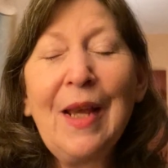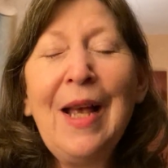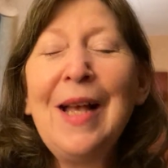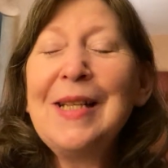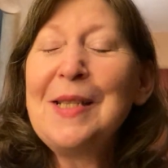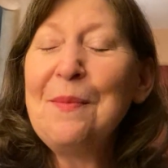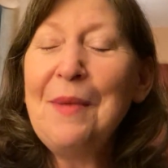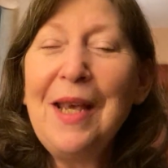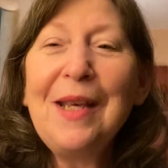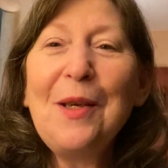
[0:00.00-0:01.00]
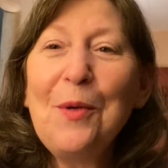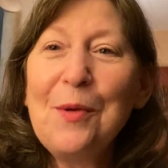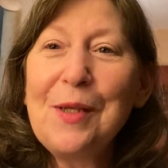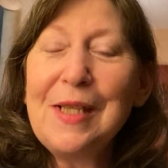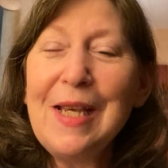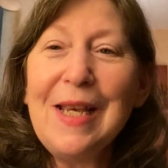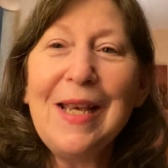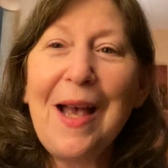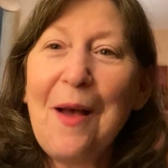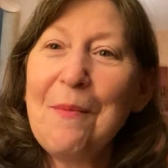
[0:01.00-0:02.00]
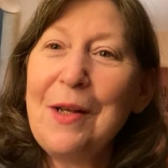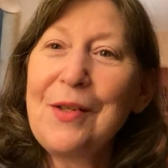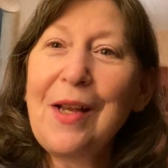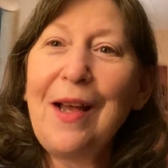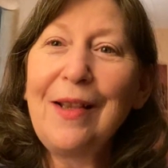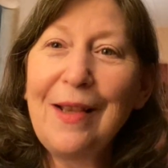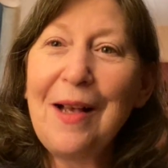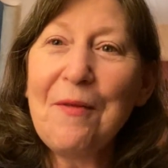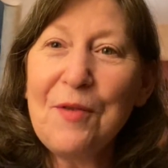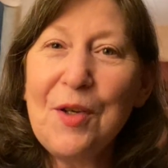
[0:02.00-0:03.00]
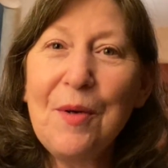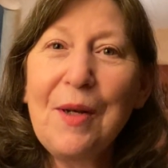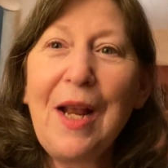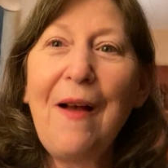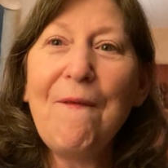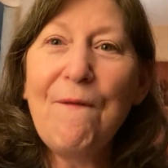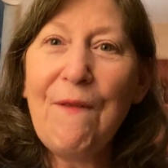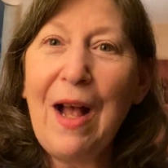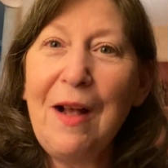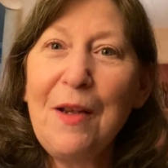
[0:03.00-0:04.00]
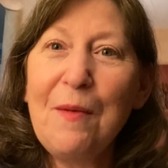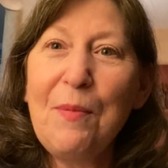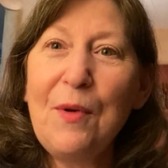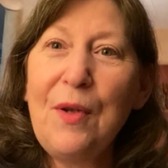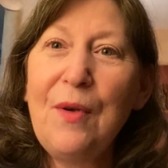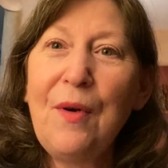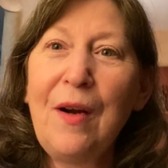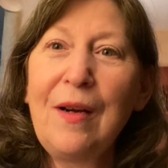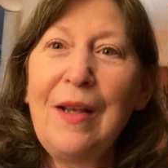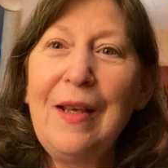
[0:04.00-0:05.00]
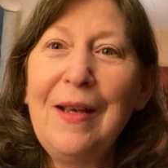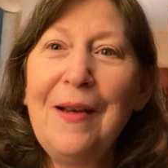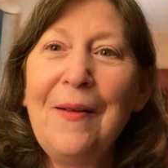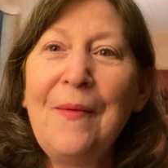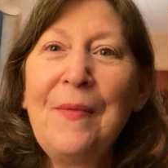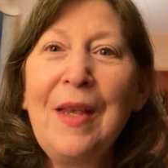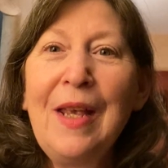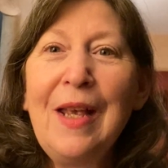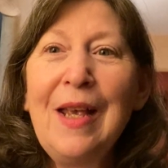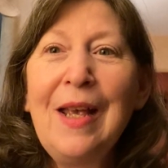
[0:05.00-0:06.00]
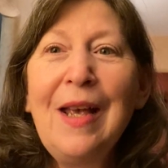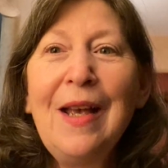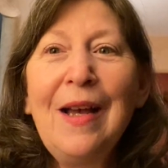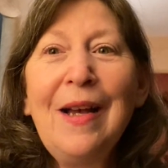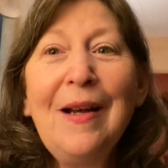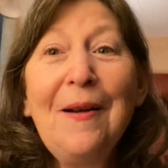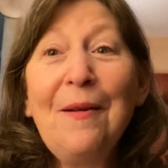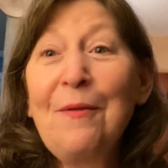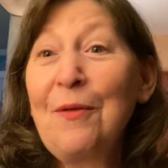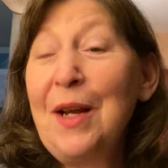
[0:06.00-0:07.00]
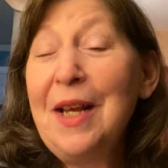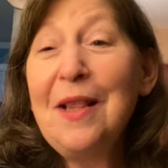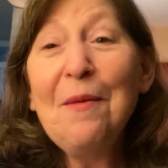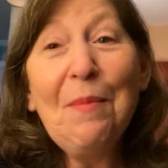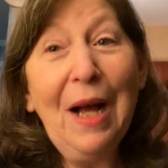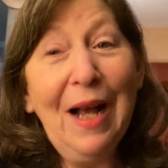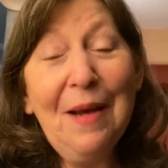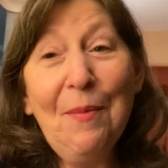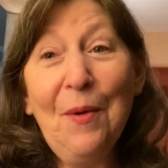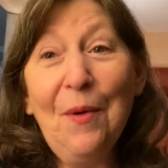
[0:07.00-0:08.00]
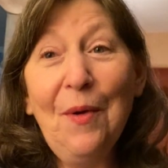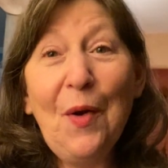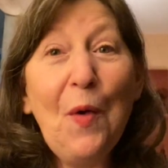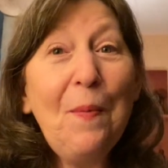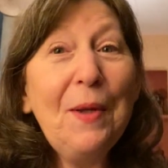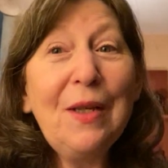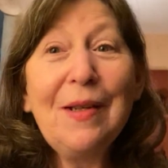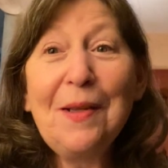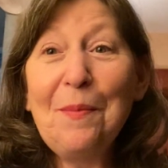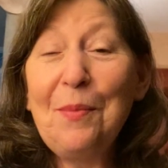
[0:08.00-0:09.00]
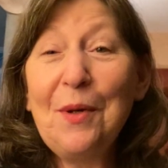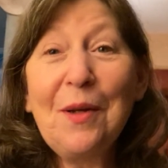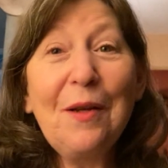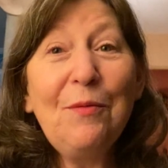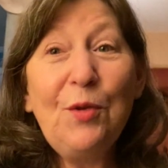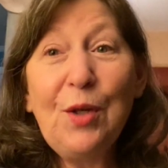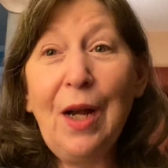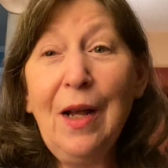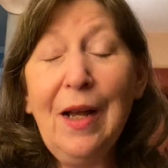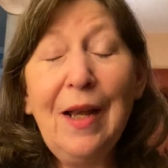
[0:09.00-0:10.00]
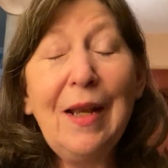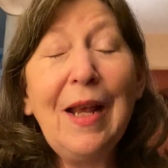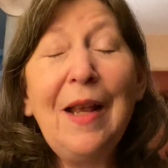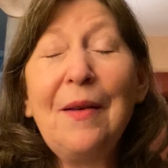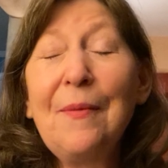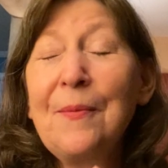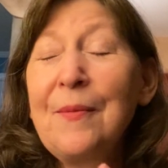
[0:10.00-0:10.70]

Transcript: and to make you see how much God loves you and how valuable you are to him. Uh, read the Bible, open to the book of John and